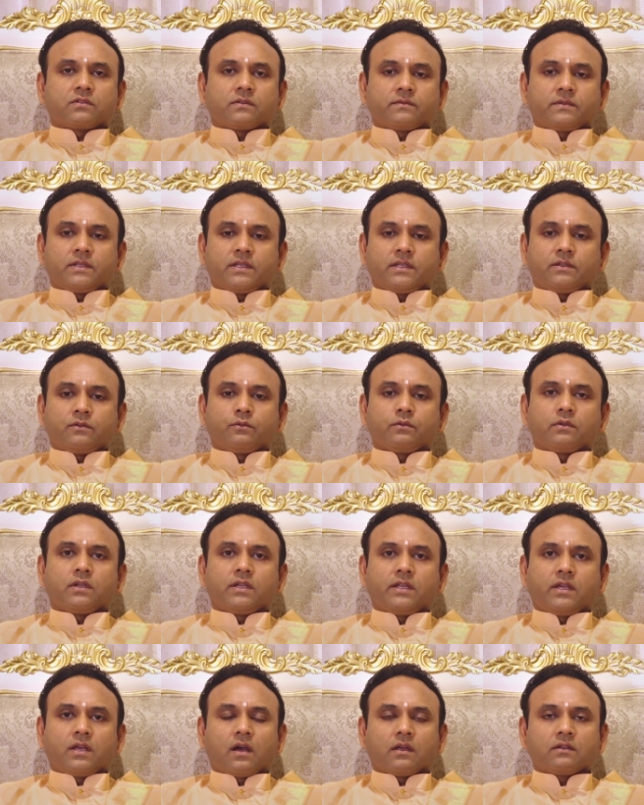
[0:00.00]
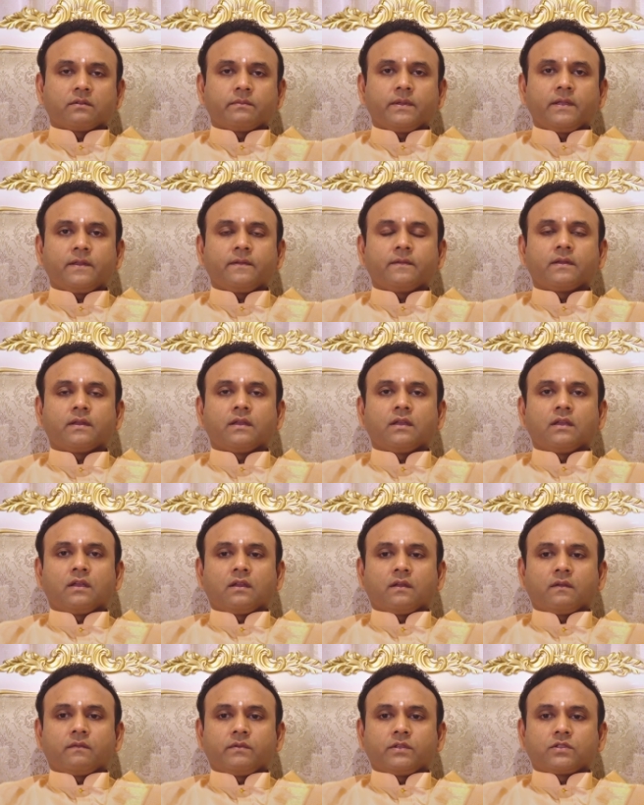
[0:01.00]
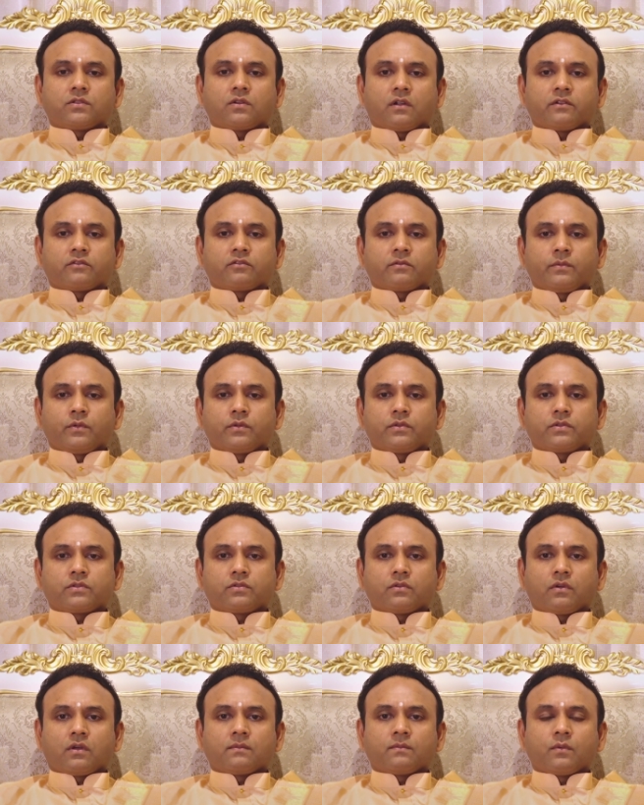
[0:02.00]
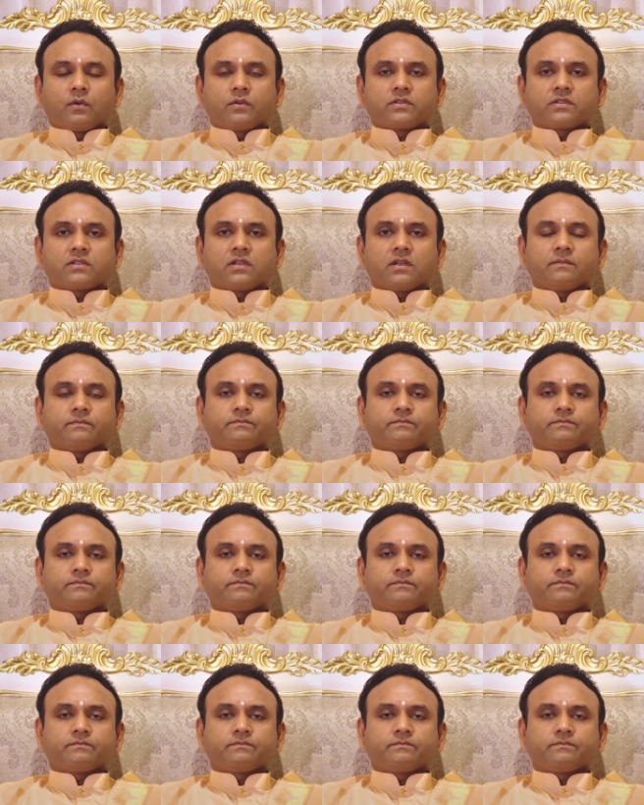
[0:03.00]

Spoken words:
of the rural economy, which contributes to almost